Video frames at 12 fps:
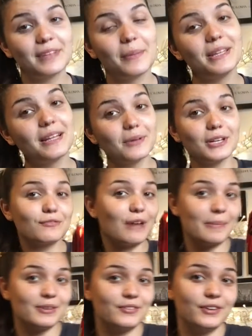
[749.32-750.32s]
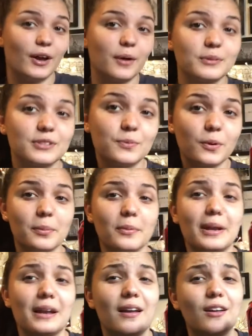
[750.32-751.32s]
I mean I'm going to wrap this video up because it's probably
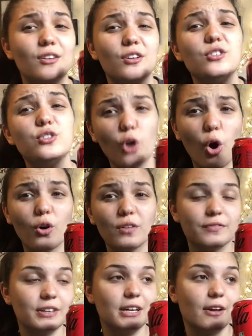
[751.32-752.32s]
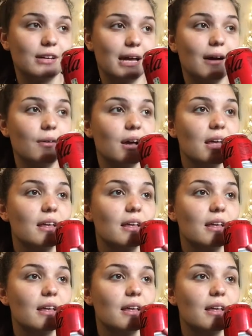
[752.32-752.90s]
been a long video now.